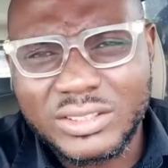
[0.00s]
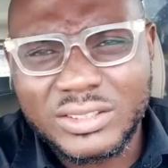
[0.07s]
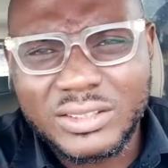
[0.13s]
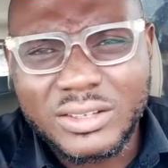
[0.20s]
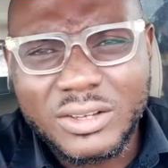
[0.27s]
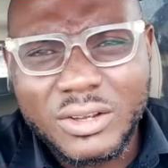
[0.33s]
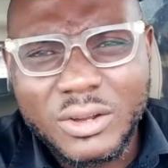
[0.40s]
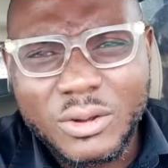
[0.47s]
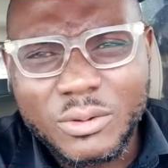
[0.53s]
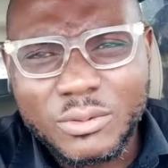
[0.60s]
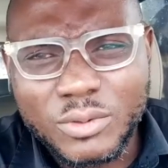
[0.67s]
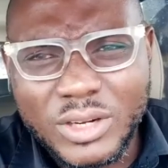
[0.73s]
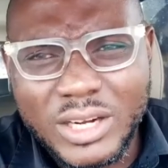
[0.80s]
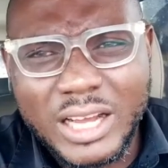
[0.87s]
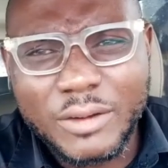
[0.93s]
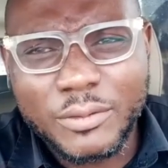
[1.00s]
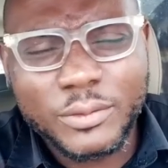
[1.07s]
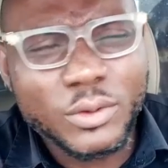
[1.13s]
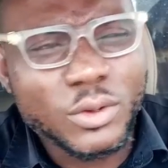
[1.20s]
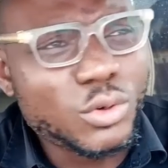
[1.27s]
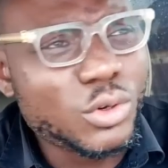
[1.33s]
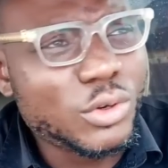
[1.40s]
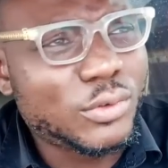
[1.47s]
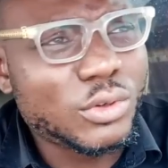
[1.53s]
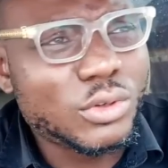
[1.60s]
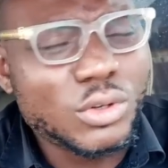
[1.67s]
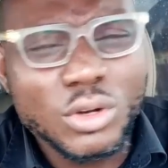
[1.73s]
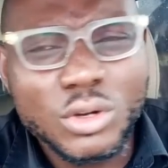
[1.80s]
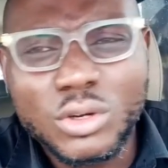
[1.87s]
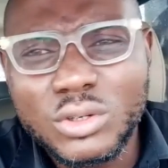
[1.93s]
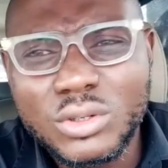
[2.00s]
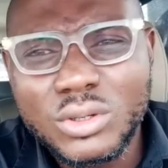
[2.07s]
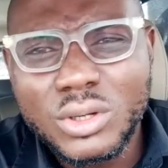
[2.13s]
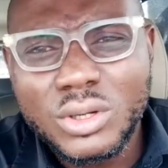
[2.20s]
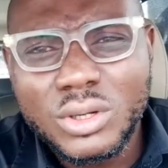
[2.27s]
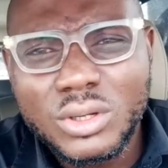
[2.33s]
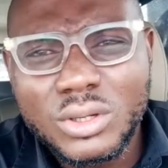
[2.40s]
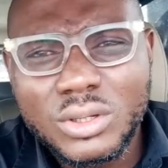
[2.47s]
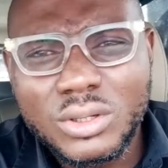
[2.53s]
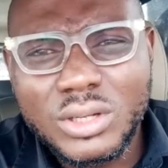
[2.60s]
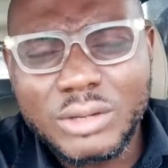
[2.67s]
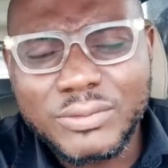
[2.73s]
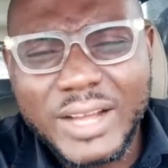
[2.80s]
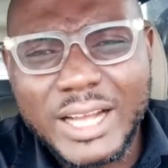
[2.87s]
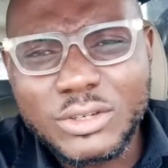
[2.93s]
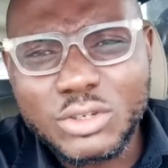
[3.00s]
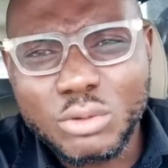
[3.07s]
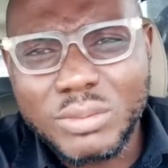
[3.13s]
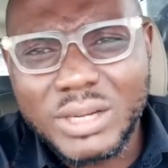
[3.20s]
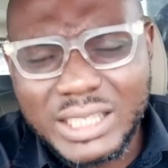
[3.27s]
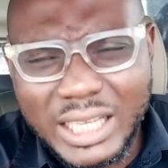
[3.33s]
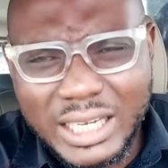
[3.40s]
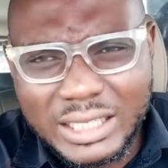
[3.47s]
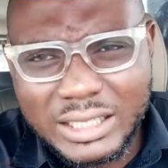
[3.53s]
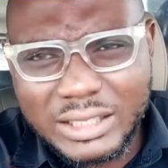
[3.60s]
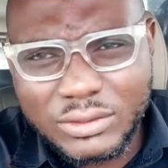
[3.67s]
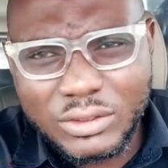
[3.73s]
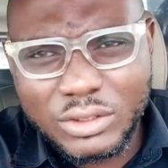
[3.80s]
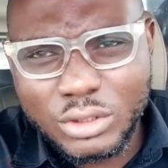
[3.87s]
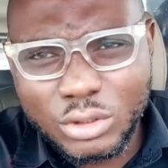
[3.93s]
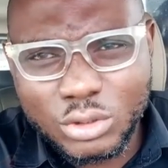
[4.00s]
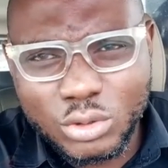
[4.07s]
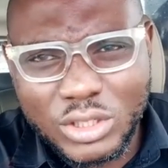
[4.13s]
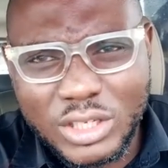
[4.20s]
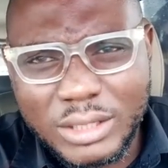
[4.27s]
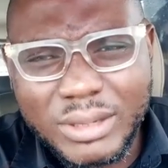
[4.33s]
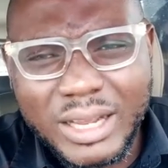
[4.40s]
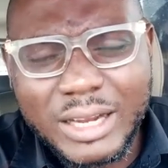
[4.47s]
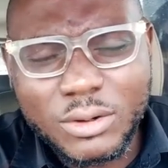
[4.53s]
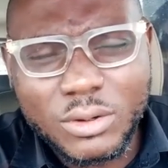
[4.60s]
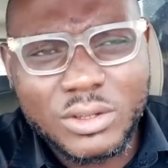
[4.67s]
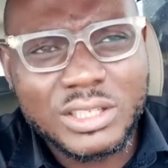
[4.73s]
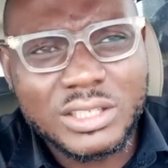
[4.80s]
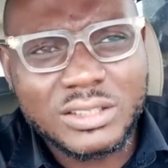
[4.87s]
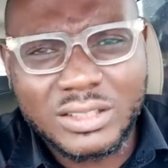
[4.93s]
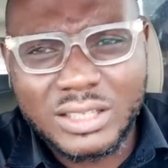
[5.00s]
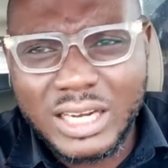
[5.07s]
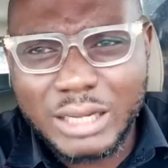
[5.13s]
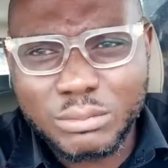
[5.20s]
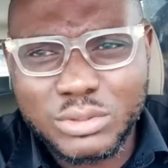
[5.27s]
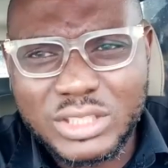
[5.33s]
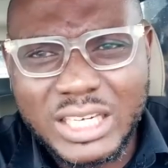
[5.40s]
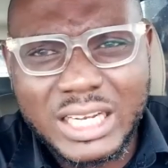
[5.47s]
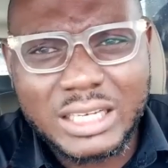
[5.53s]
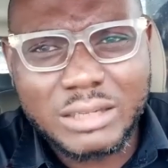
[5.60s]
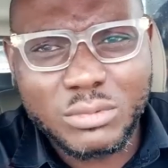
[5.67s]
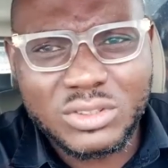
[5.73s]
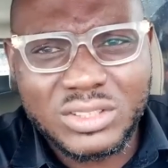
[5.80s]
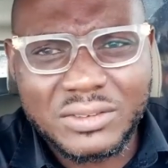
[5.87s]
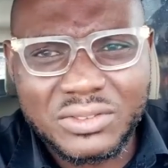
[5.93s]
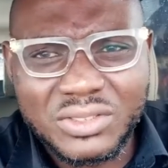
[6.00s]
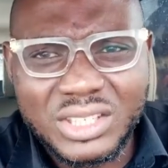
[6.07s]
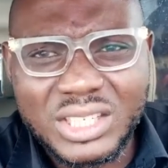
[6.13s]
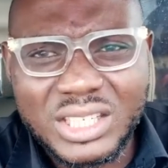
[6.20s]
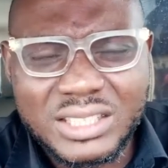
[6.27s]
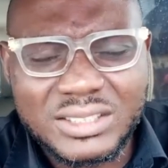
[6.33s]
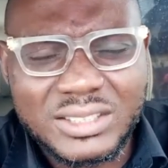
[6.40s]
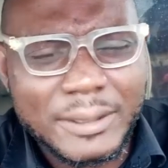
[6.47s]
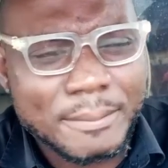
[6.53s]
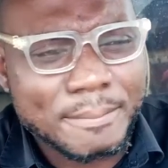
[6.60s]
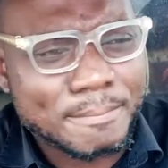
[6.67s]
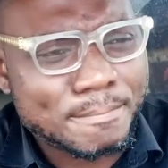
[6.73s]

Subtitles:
it for now. So if you know Ifeanyi Oba, take this video to him. I know he's in Abuja. He must have seen this